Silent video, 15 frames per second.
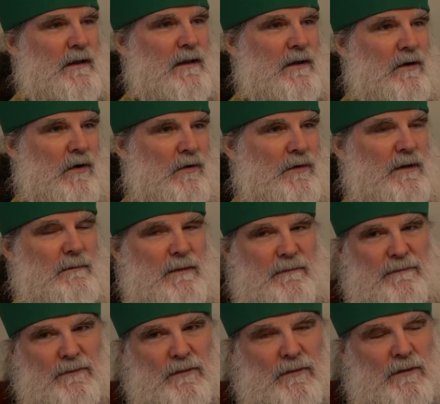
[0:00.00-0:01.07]
can only be
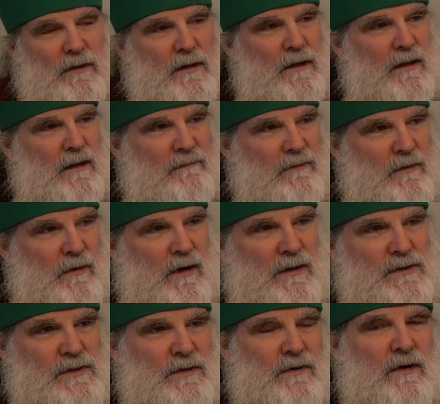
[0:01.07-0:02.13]
full if you
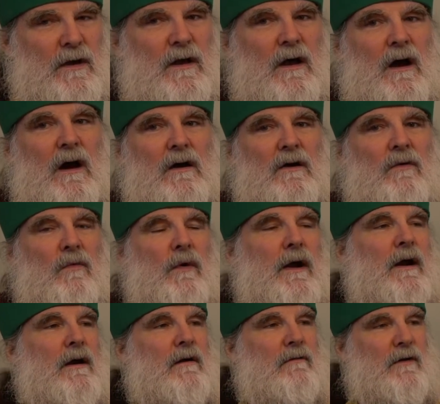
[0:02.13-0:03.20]
also are
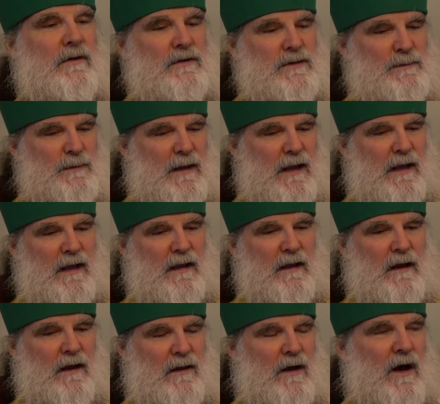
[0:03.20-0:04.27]
aware of others'
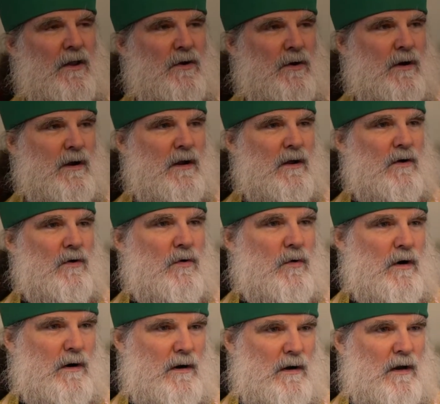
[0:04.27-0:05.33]
pain, others who
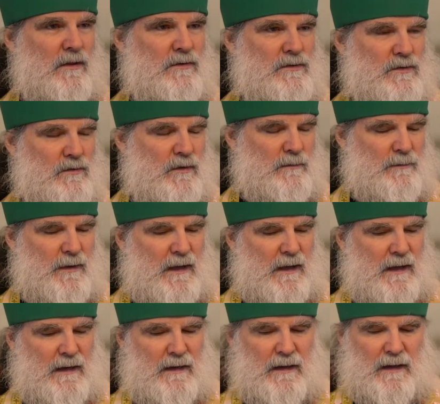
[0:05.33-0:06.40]
are in
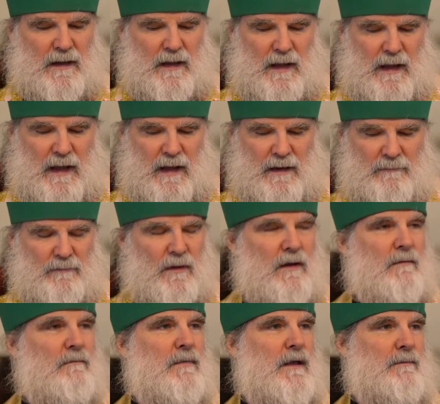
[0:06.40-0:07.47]
pain, and
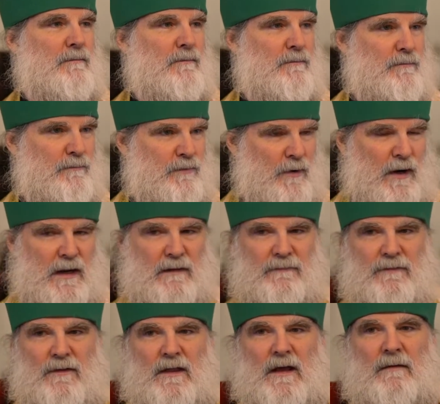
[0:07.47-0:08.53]
be praying
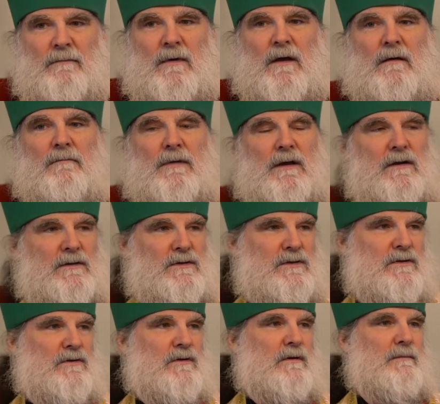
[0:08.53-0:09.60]
for them, be
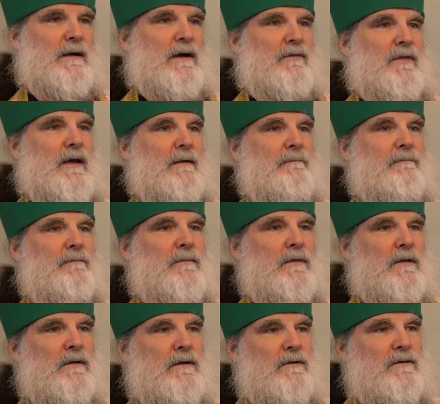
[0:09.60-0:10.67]
concerned about them.
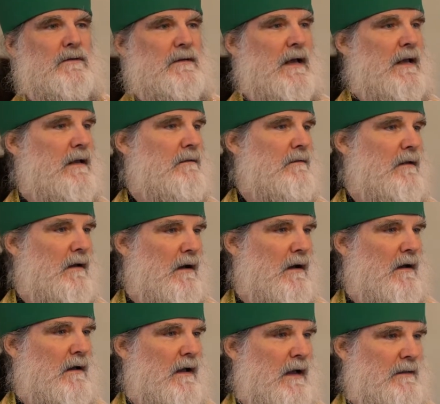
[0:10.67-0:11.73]
Today,
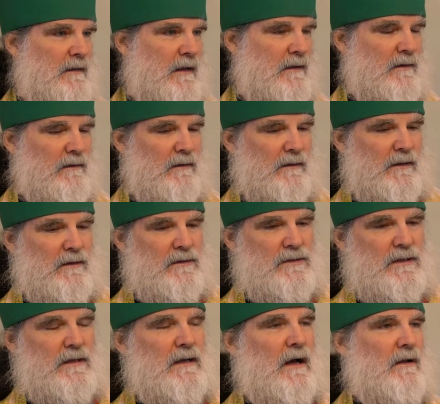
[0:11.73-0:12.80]
at the end of the
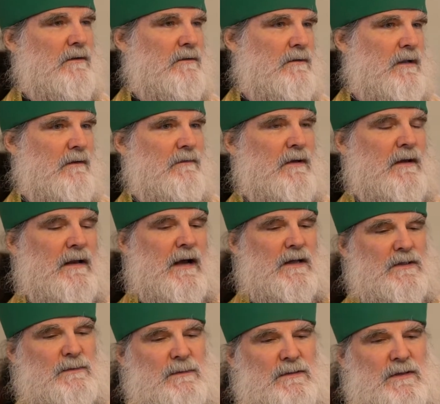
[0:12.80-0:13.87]
liturgy, I'll give the
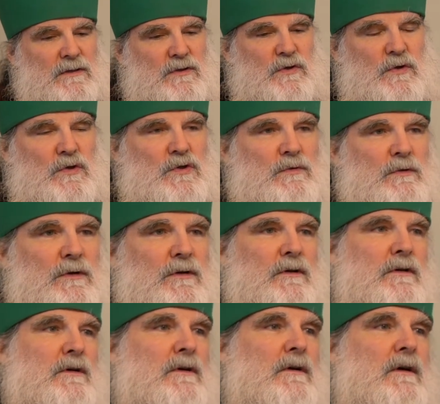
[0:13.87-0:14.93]
announcements as usual.
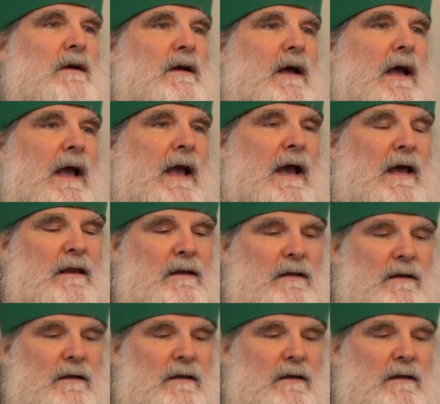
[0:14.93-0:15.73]
And